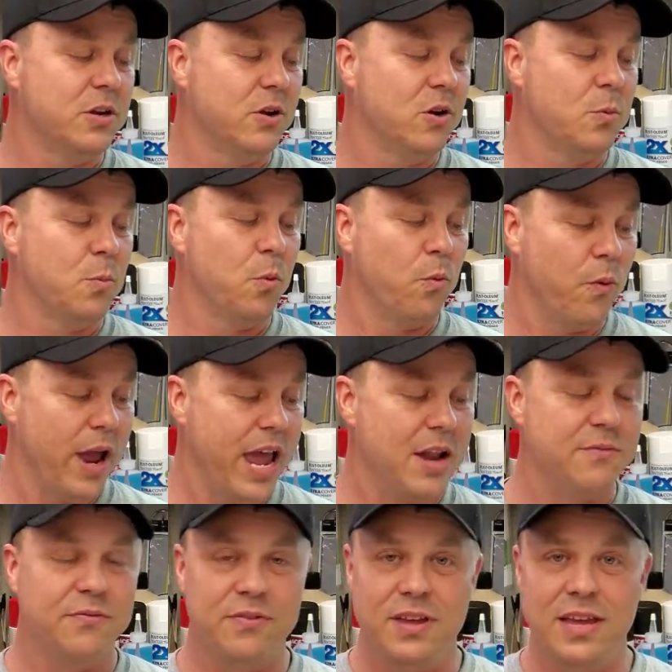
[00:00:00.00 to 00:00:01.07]
term
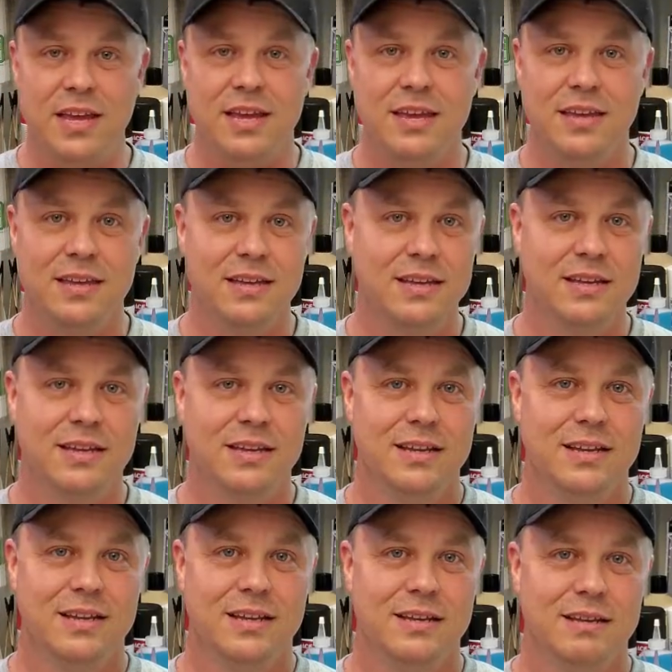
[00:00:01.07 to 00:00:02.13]
rat fink?
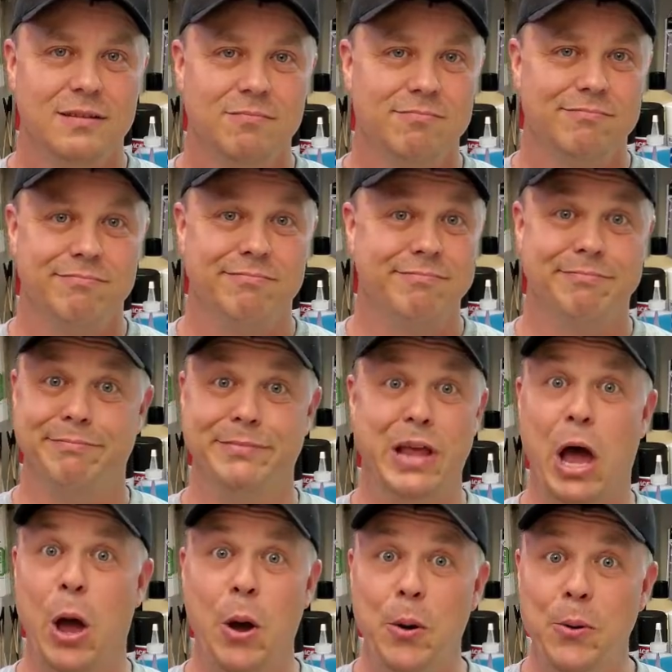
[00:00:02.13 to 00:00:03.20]

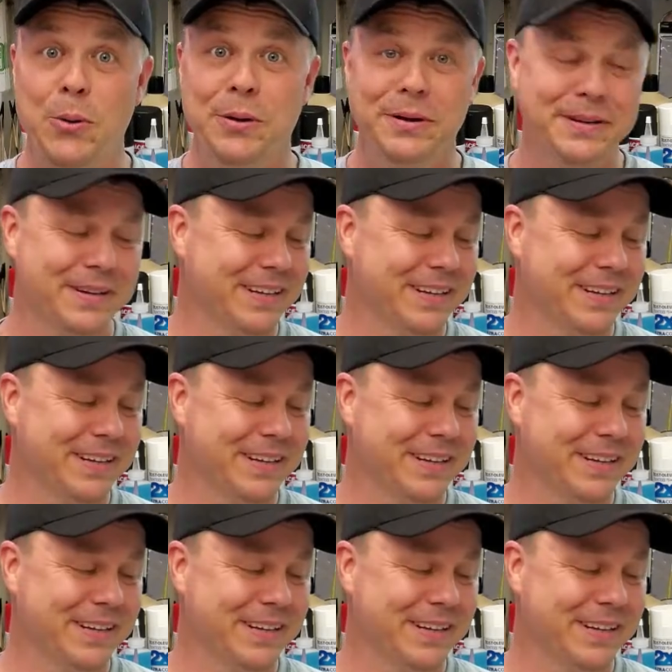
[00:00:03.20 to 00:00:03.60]
No?